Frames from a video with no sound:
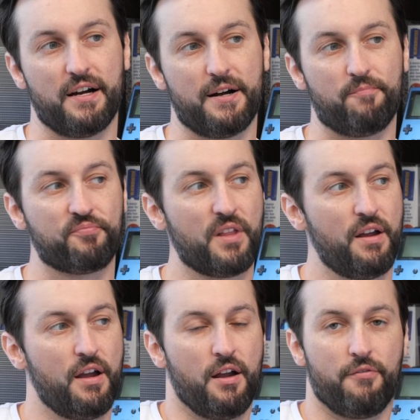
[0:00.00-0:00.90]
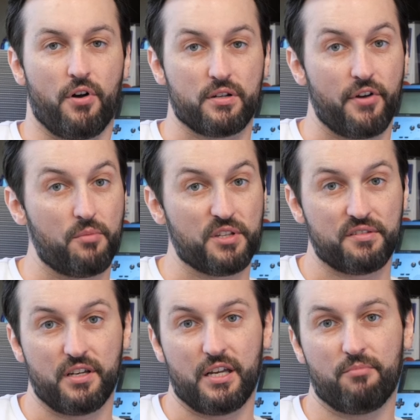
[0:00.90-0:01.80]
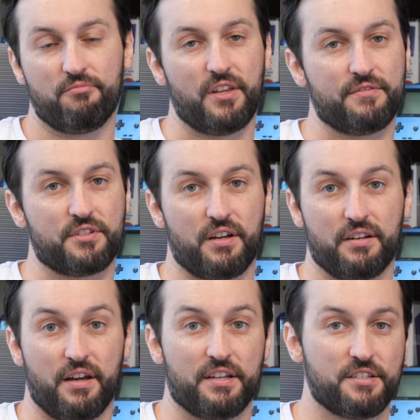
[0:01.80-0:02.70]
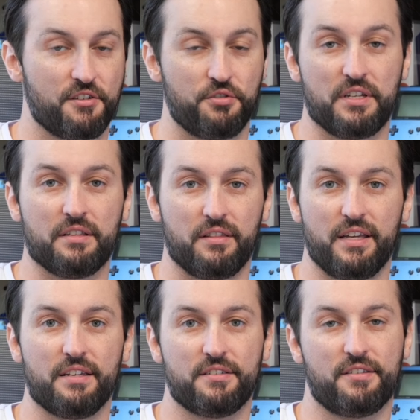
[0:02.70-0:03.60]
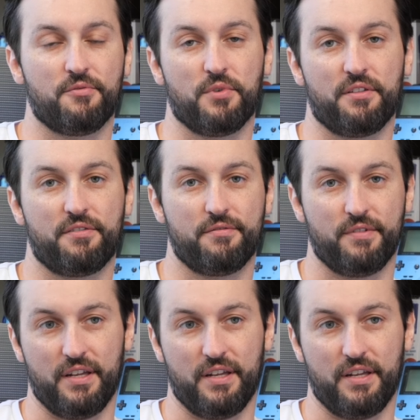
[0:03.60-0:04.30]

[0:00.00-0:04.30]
Um, for our development team, they just got a nice clean list with